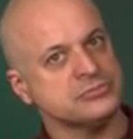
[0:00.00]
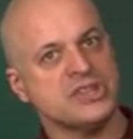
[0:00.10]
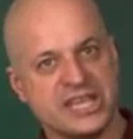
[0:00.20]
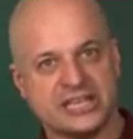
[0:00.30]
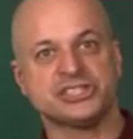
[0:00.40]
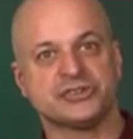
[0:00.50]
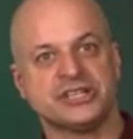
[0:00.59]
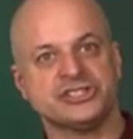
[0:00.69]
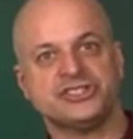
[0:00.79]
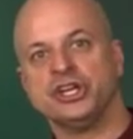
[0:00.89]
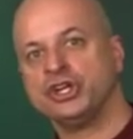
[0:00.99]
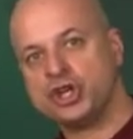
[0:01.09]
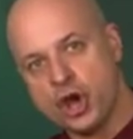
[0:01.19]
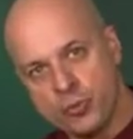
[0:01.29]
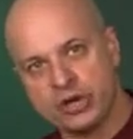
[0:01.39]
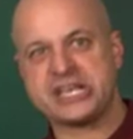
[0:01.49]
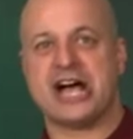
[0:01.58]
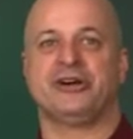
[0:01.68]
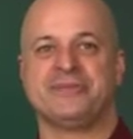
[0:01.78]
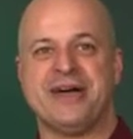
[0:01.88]
the answer is no
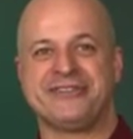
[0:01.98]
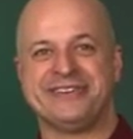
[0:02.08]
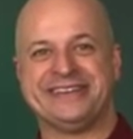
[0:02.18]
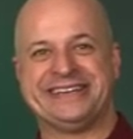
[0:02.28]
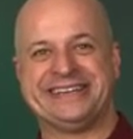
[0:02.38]
mortality benefit